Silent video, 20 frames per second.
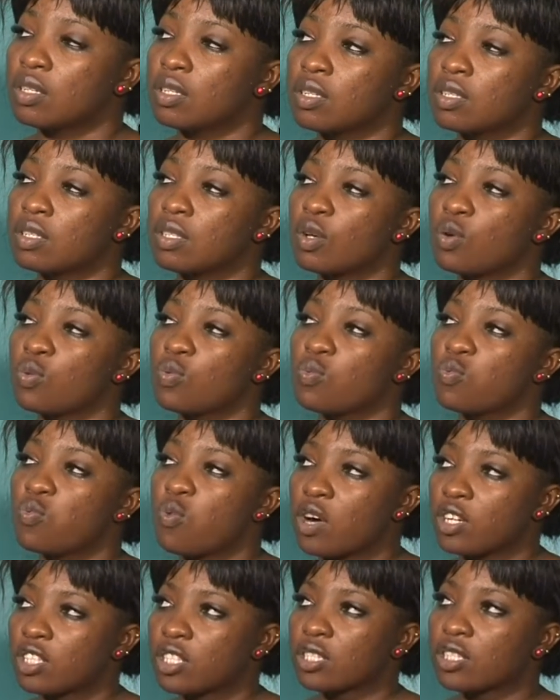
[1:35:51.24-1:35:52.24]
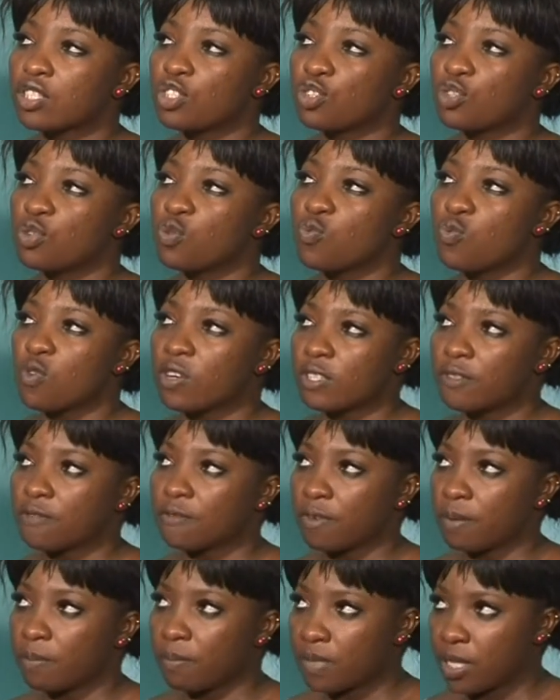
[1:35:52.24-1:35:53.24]
So what do you want
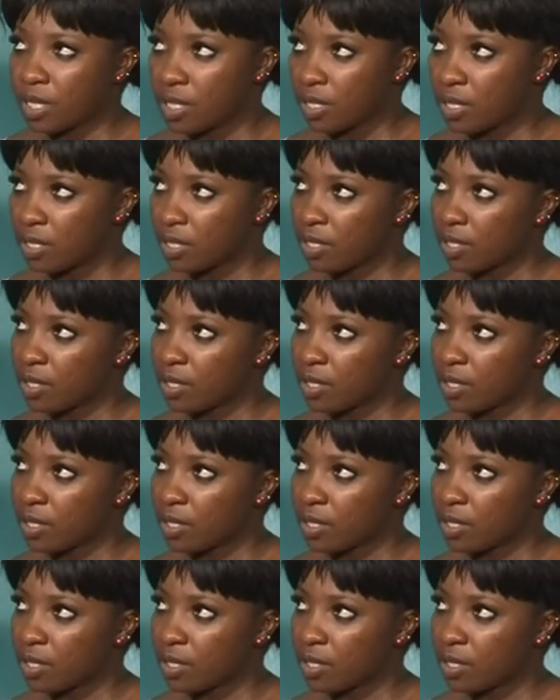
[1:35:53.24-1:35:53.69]
from me?